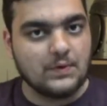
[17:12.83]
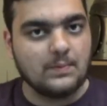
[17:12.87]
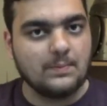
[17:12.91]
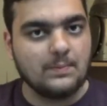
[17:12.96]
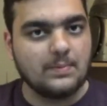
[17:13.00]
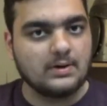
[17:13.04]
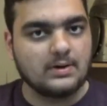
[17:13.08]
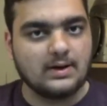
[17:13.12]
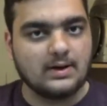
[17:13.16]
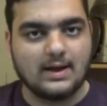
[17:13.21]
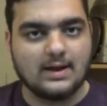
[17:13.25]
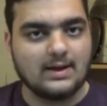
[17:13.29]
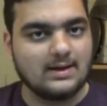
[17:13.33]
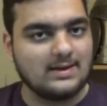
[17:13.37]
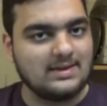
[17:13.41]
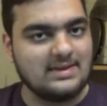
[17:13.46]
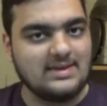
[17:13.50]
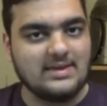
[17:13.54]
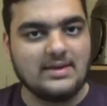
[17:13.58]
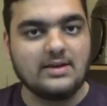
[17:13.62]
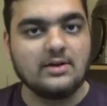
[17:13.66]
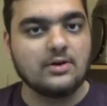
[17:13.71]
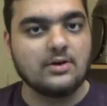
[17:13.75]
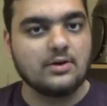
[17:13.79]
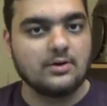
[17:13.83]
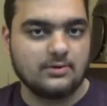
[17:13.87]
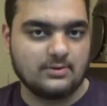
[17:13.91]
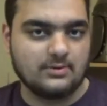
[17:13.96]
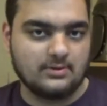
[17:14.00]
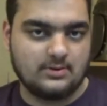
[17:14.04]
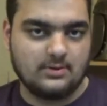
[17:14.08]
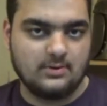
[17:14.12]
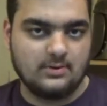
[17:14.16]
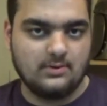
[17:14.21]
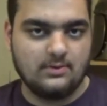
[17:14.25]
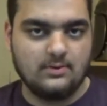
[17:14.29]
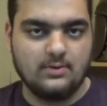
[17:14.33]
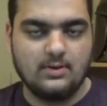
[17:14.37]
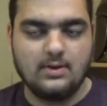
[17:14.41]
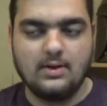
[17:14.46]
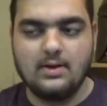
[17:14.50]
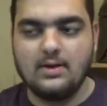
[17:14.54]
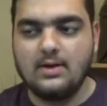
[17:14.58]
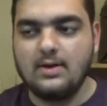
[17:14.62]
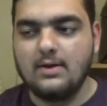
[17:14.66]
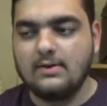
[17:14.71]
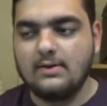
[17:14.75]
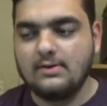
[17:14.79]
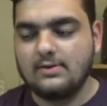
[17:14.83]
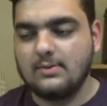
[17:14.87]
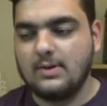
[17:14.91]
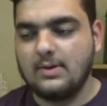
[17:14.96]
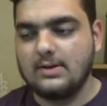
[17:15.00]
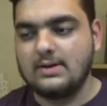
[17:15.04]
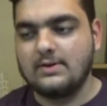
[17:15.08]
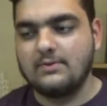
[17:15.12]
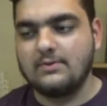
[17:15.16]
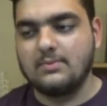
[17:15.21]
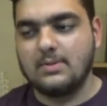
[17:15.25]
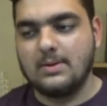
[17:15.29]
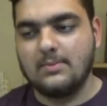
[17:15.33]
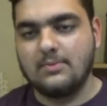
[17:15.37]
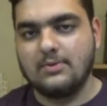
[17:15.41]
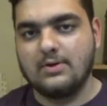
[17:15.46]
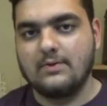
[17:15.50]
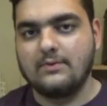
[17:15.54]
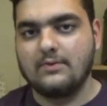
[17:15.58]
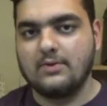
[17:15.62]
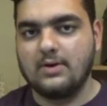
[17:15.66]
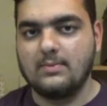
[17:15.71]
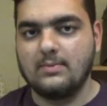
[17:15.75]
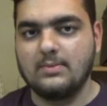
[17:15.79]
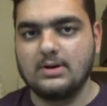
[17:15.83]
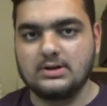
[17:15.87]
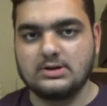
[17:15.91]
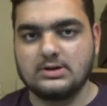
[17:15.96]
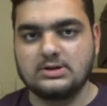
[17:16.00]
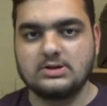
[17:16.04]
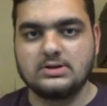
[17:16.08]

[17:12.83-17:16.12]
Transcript: but like years ago, so I didn't remember it very much.